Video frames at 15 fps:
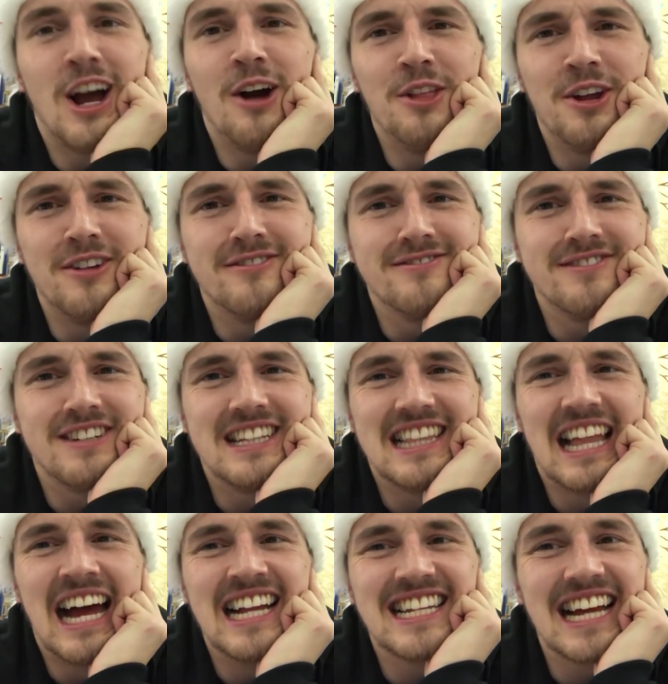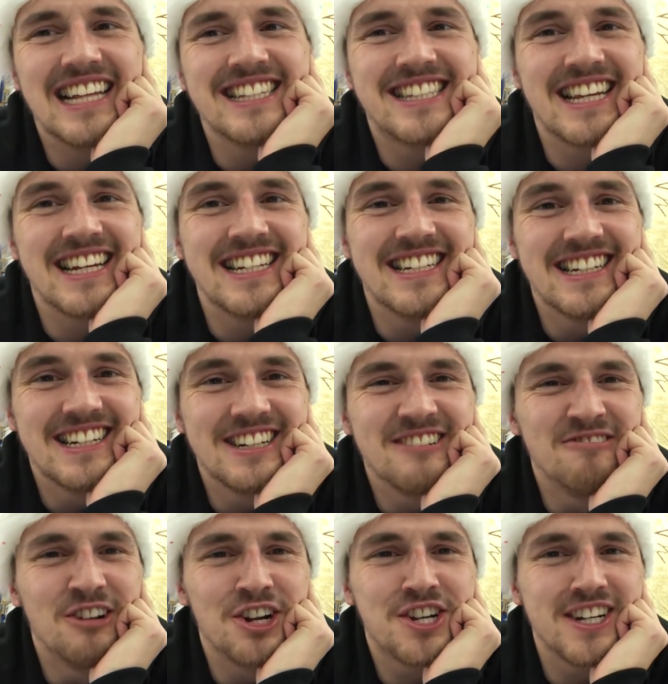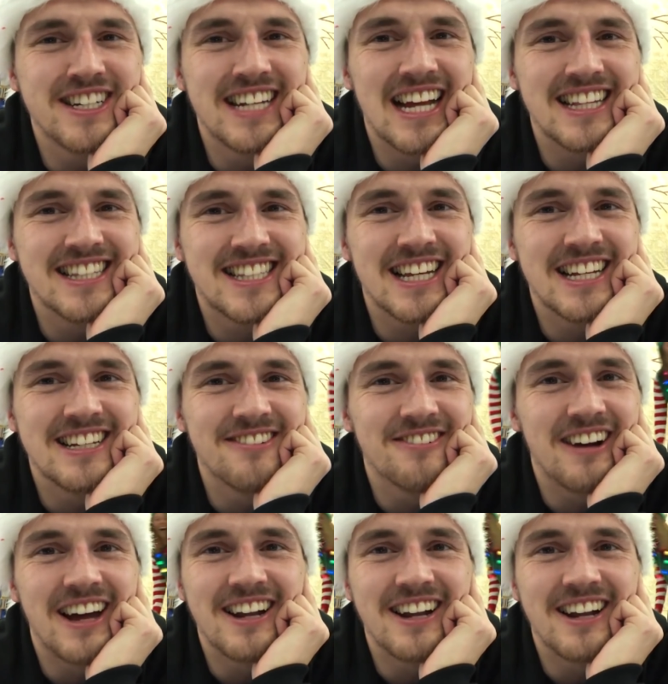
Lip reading: Oh, they're line dancing? Russian dancing?